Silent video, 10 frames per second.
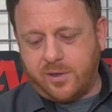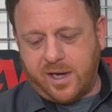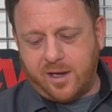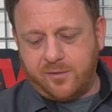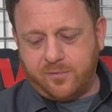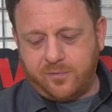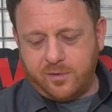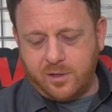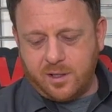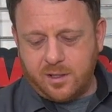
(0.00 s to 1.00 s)
have
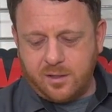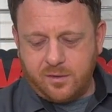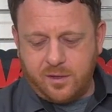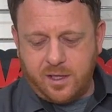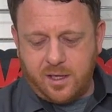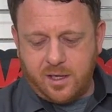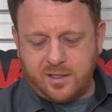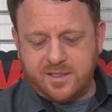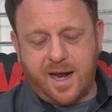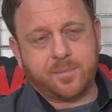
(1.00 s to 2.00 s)
the
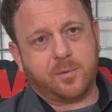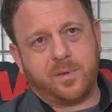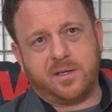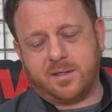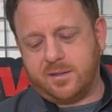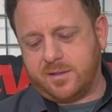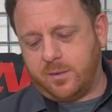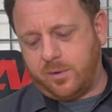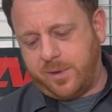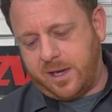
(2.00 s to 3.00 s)
adapter pieces
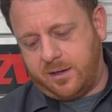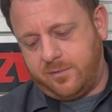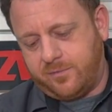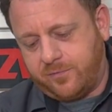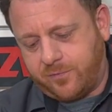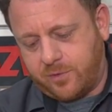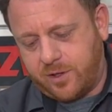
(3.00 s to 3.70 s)
that we made for